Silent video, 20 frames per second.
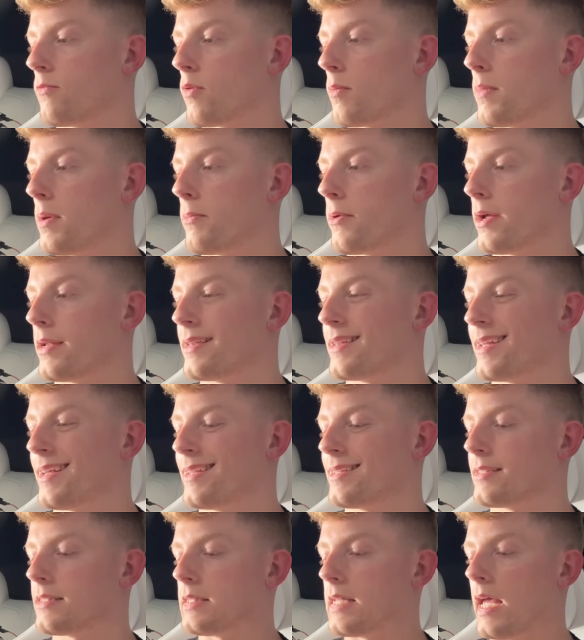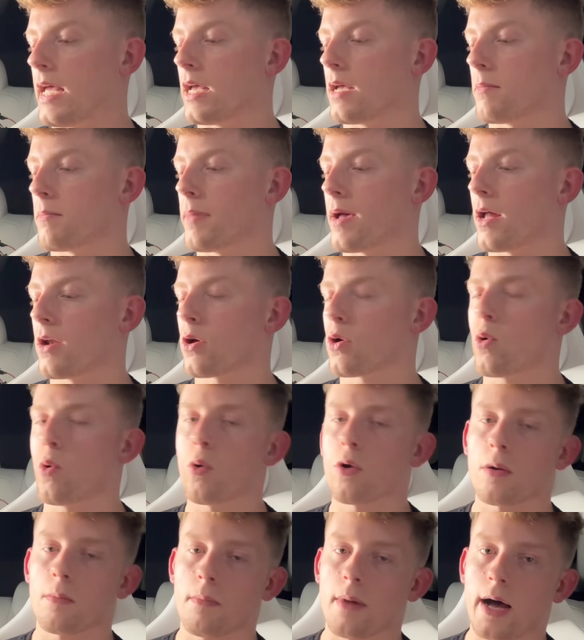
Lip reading: Remember, it does take about a quarter